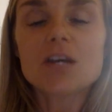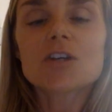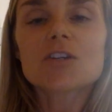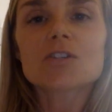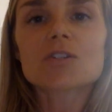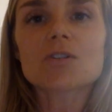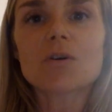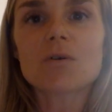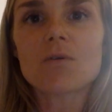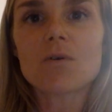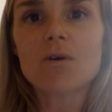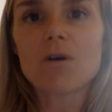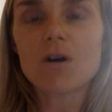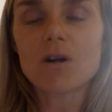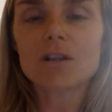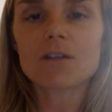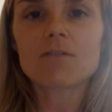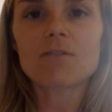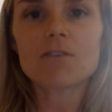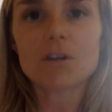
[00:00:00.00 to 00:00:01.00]
So
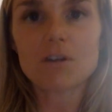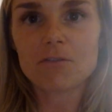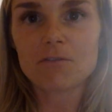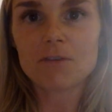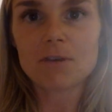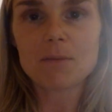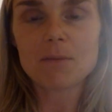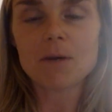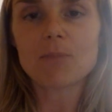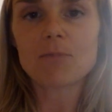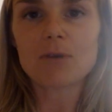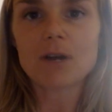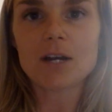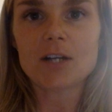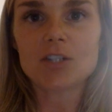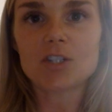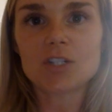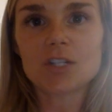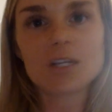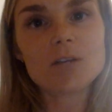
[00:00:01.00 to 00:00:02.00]
all of their female
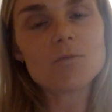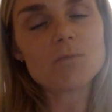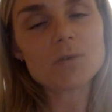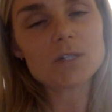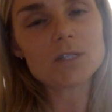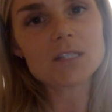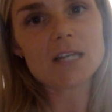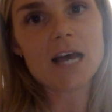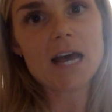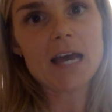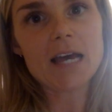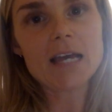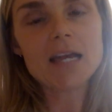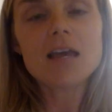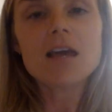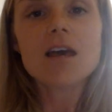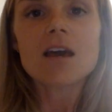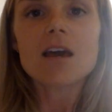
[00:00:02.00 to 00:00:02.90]
progeny will die,